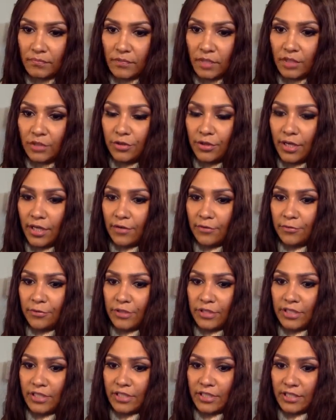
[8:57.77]
you got to
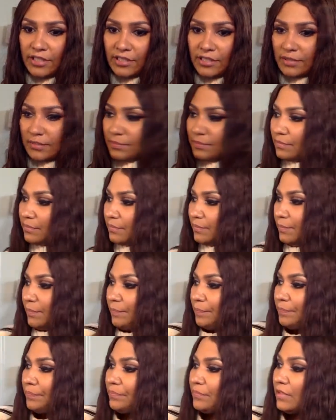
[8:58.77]
really
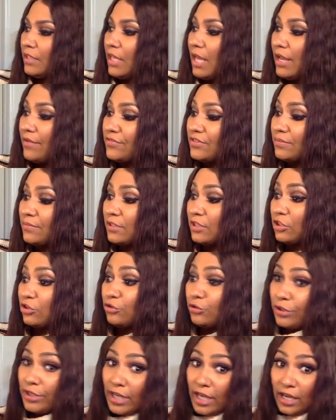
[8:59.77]
you have something to
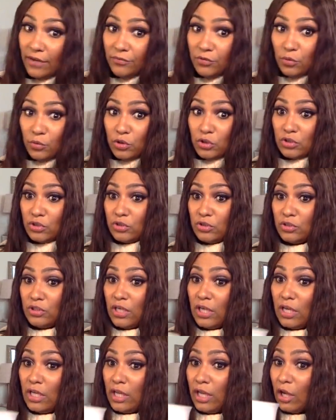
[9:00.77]
drink afterwards.
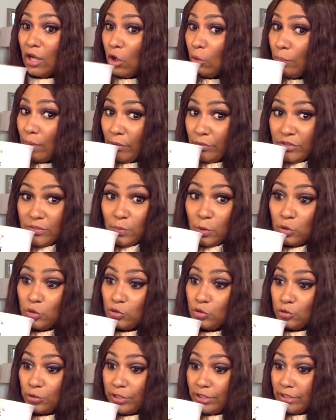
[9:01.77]
Or I hope I was supposed to
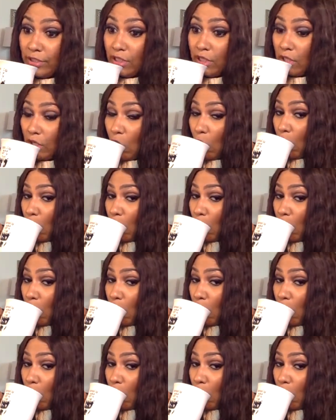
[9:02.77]
drink that.